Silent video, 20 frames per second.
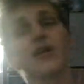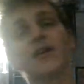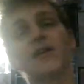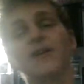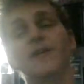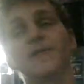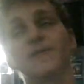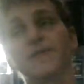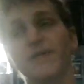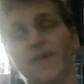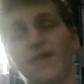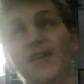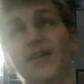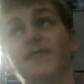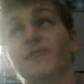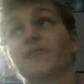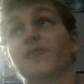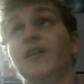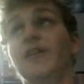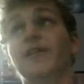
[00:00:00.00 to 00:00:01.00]

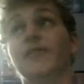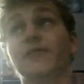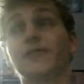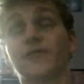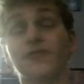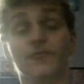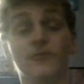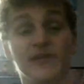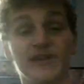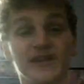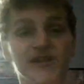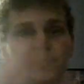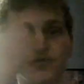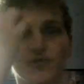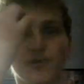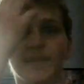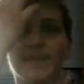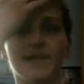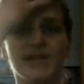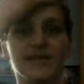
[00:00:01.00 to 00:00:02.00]
is on its way to
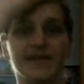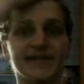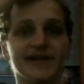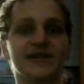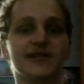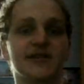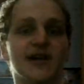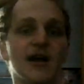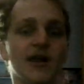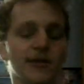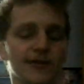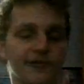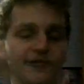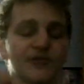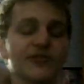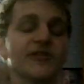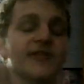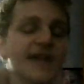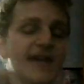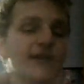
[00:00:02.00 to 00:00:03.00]
$1 billion
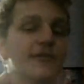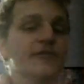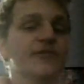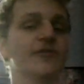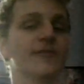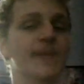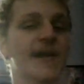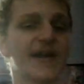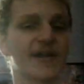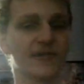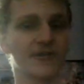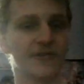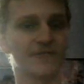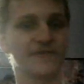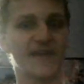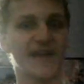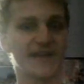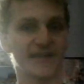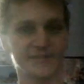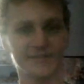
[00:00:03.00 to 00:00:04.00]
now, as a matter of
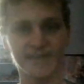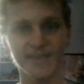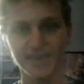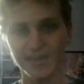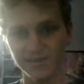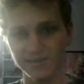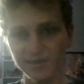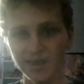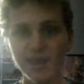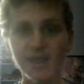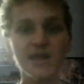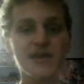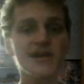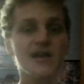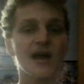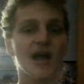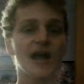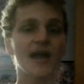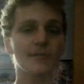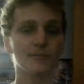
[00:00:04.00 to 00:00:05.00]
fact. And
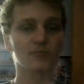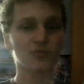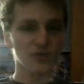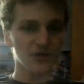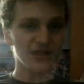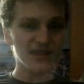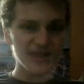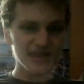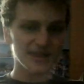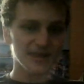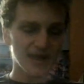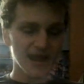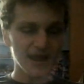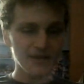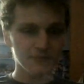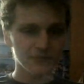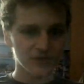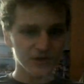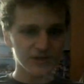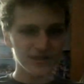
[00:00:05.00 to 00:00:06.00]
I'm
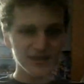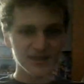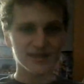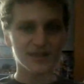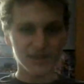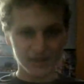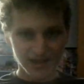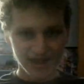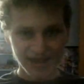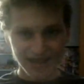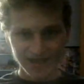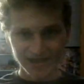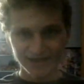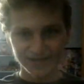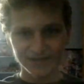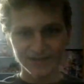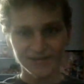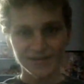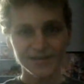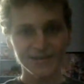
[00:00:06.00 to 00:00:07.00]
really
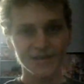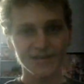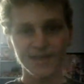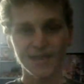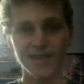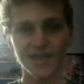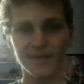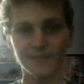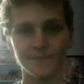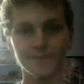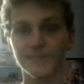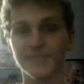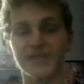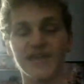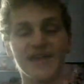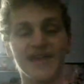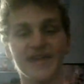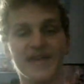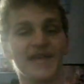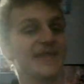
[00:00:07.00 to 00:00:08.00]
glad
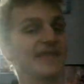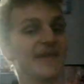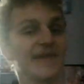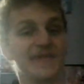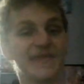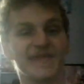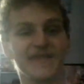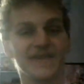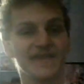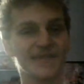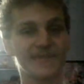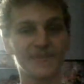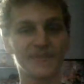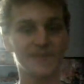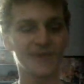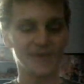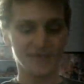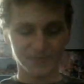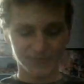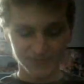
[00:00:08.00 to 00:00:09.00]
that
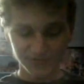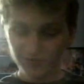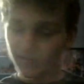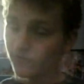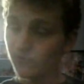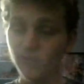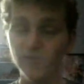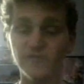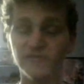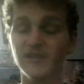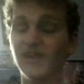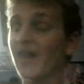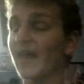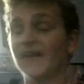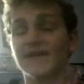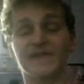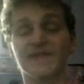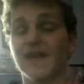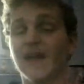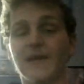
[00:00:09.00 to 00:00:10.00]
this movie
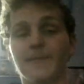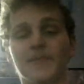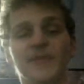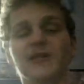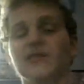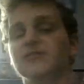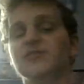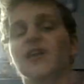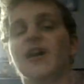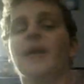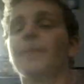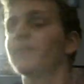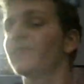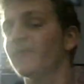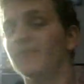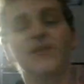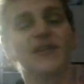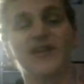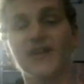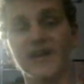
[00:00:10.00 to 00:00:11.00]
has not been
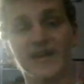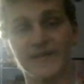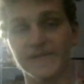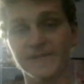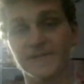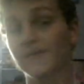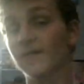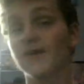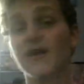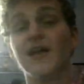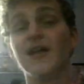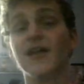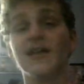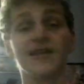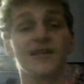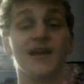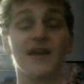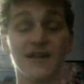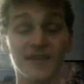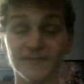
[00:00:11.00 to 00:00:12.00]
topped, because
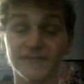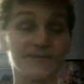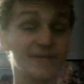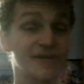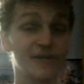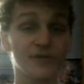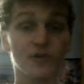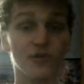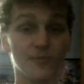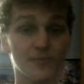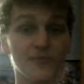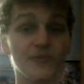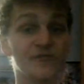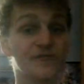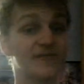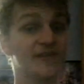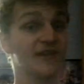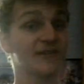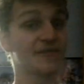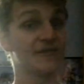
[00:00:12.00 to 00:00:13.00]
not a single
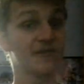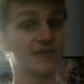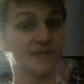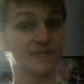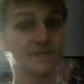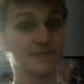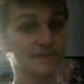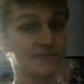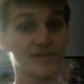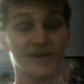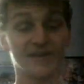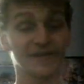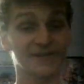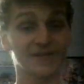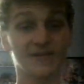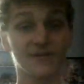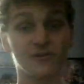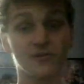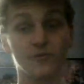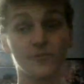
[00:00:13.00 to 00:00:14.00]
movie in
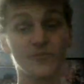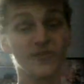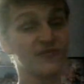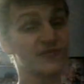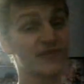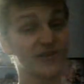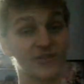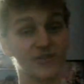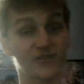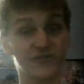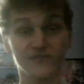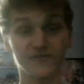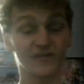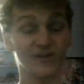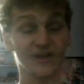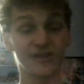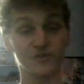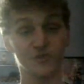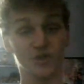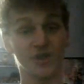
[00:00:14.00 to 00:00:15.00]
this
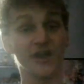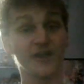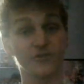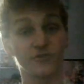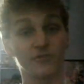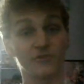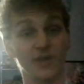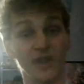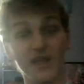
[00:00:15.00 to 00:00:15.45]
franchise will